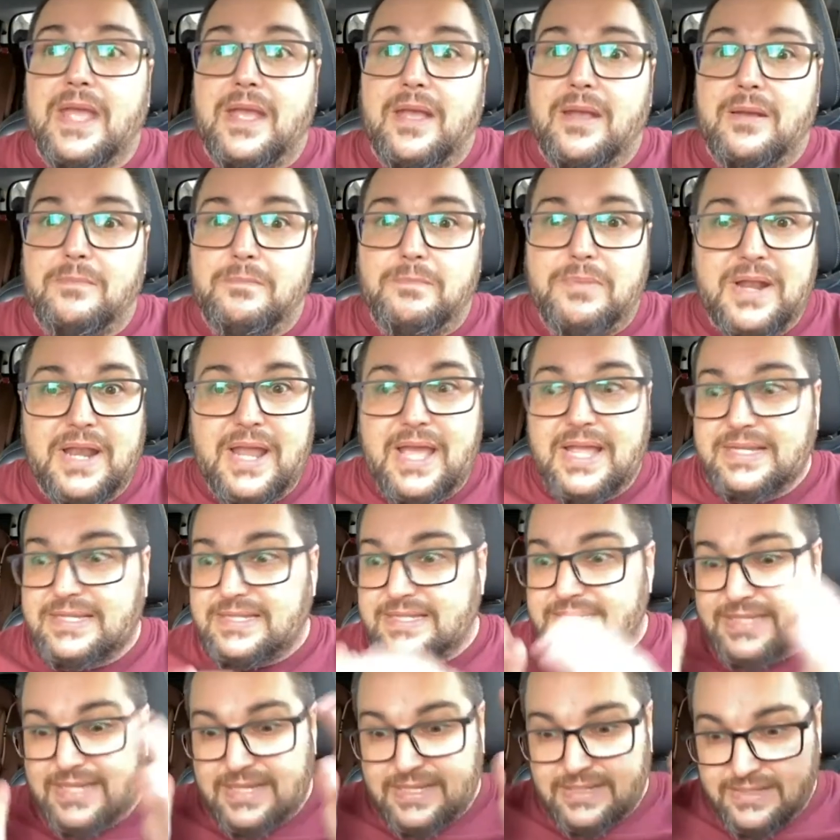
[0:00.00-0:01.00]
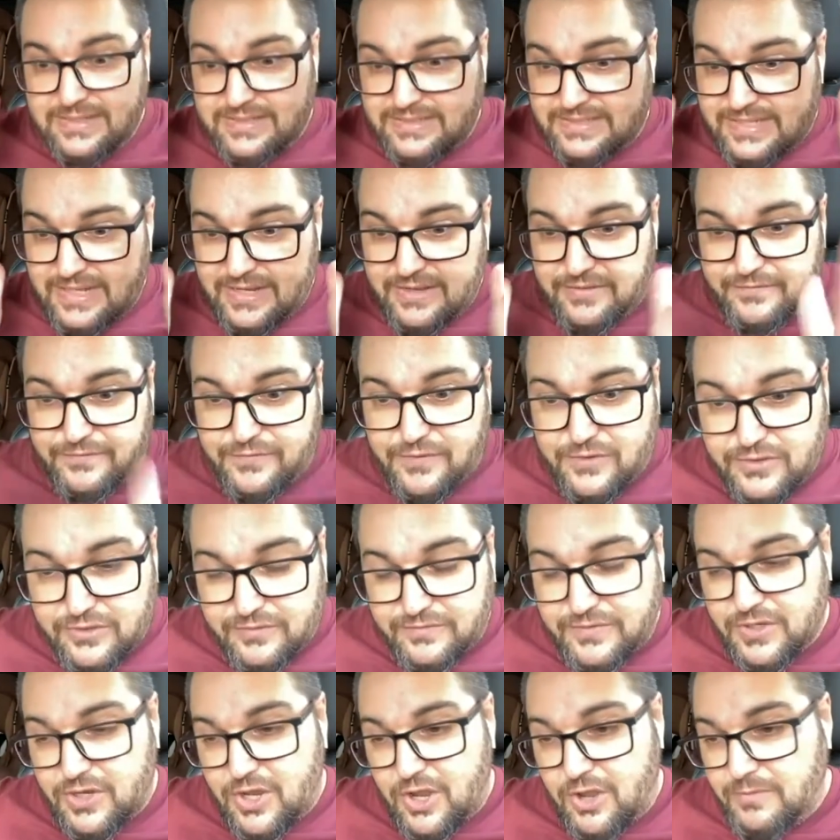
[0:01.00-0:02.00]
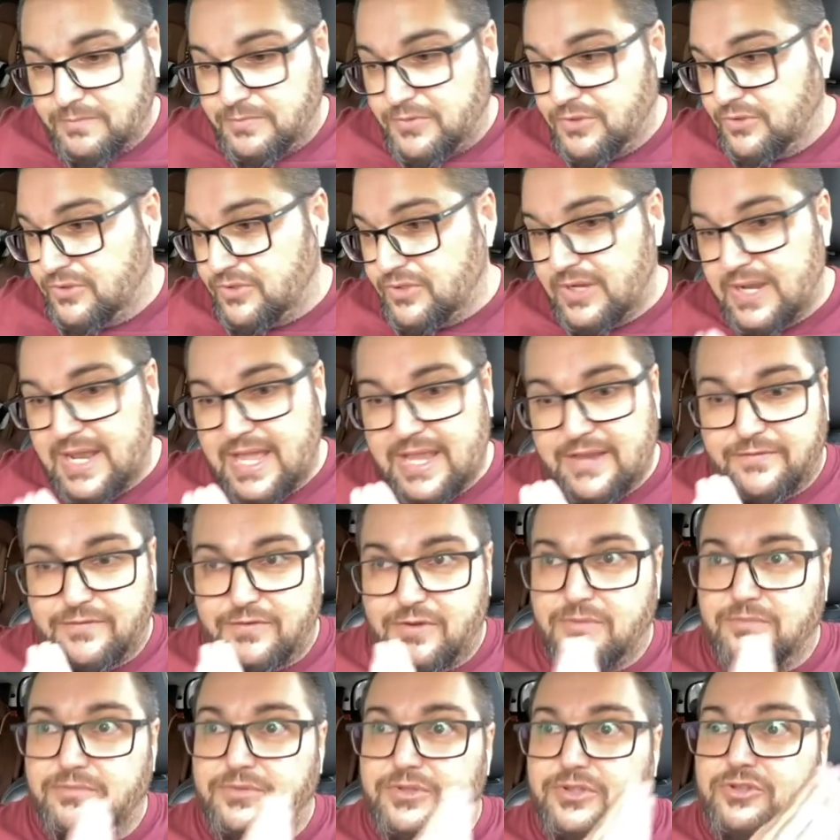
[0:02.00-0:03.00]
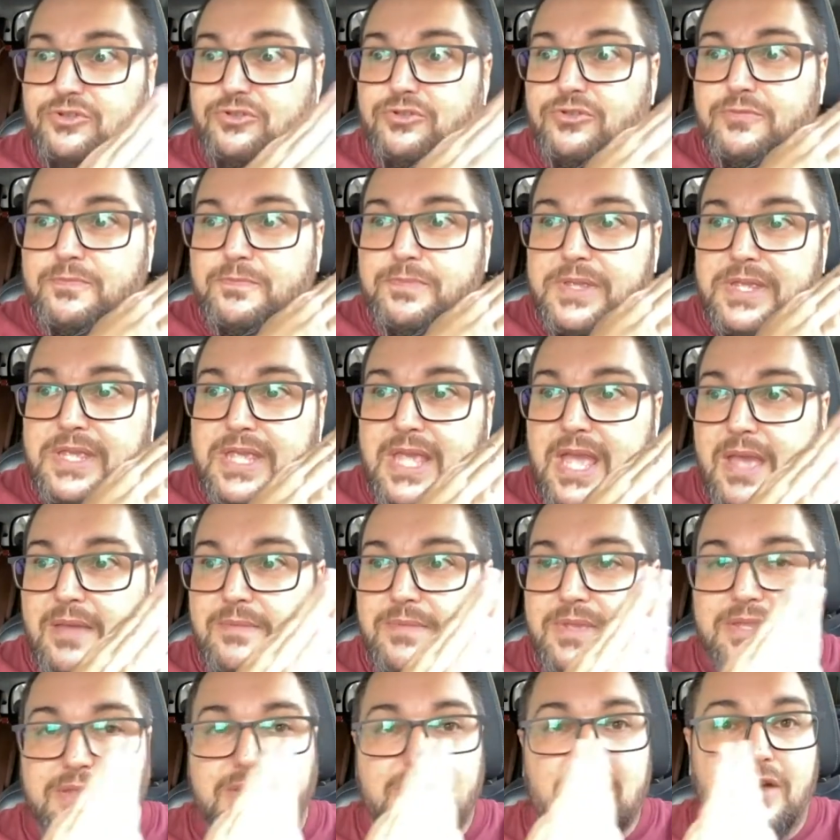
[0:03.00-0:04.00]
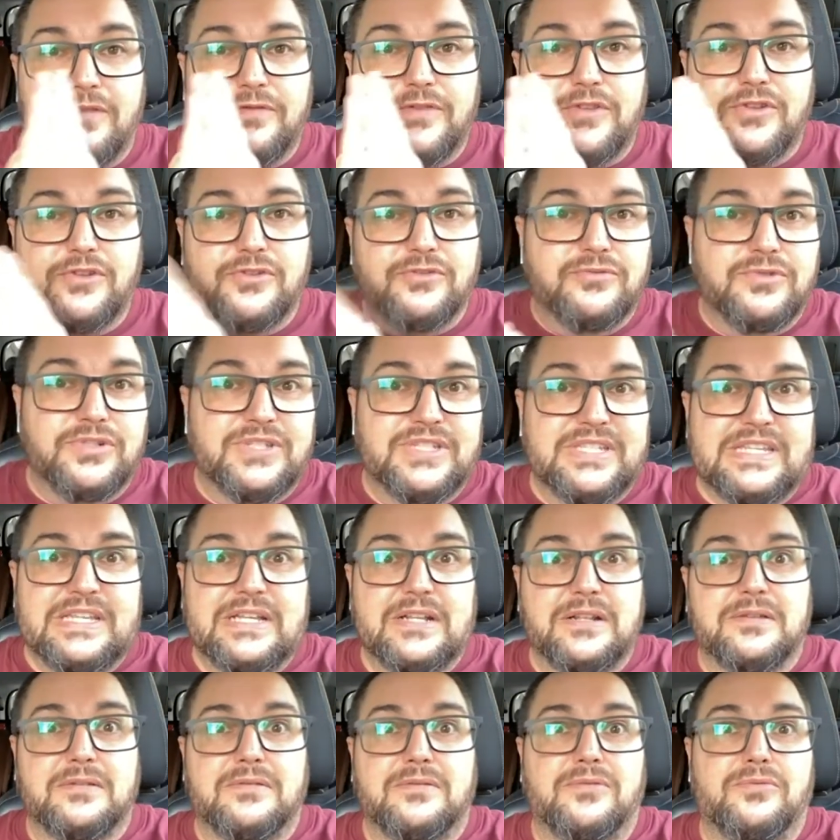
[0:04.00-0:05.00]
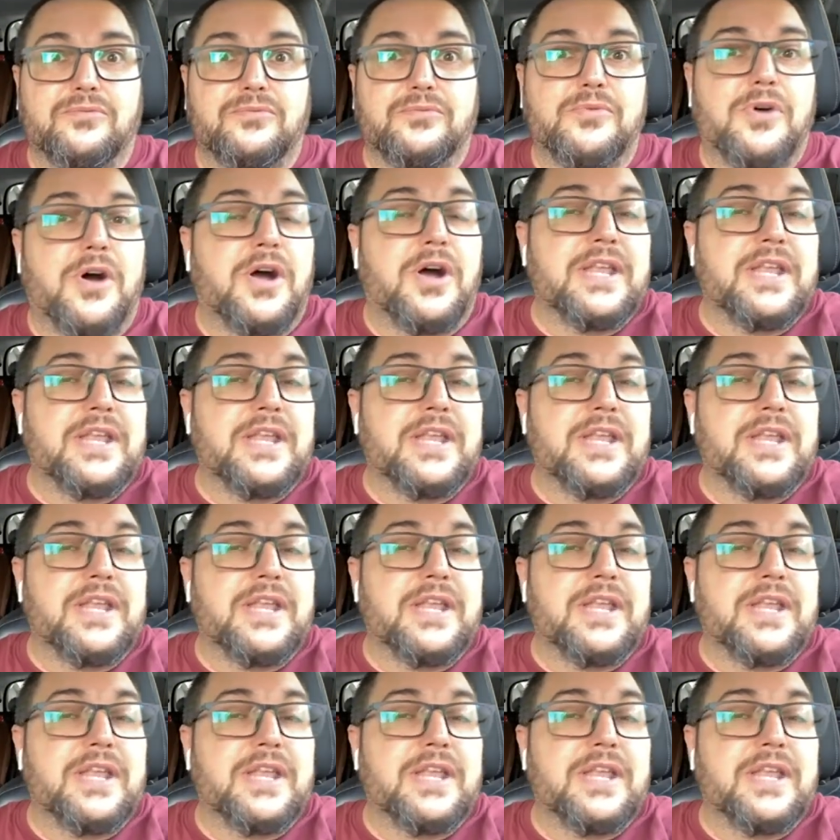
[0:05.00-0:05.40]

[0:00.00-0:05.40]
But I sat in front of the computer like from 2 p.m. in the afternoon till 1